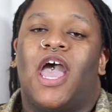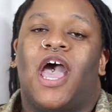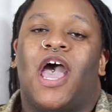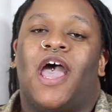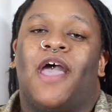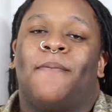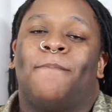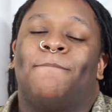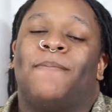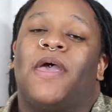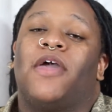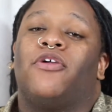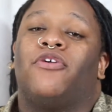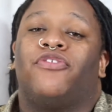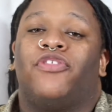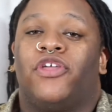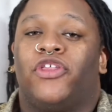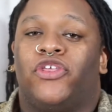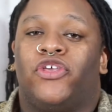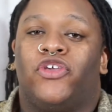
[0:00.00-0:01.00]
i'm better
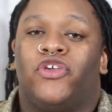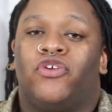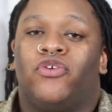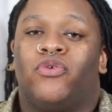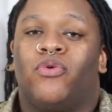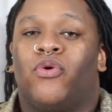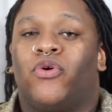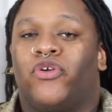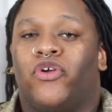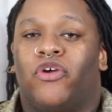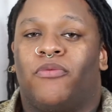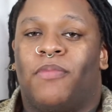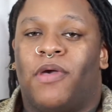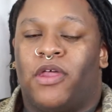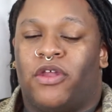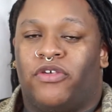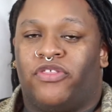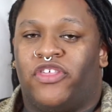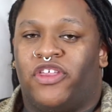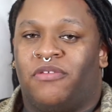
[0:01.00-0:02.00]
than you or you're
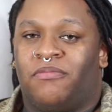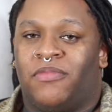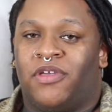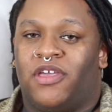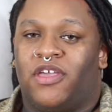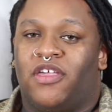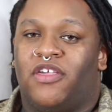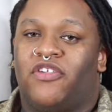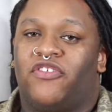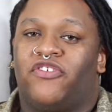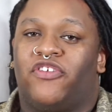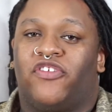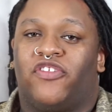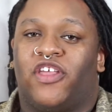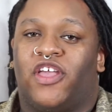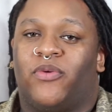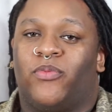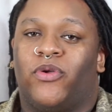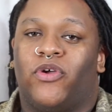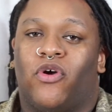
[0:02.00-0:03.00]
better than me it's just
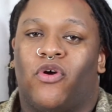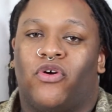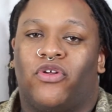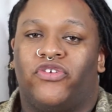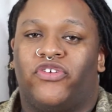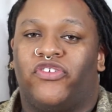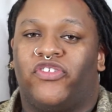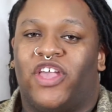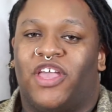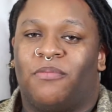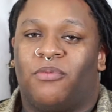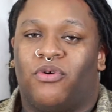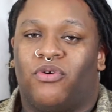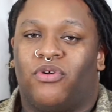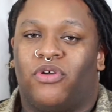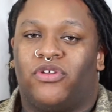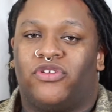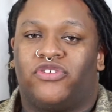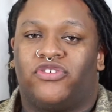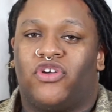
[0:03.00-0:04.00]
like we all are just able to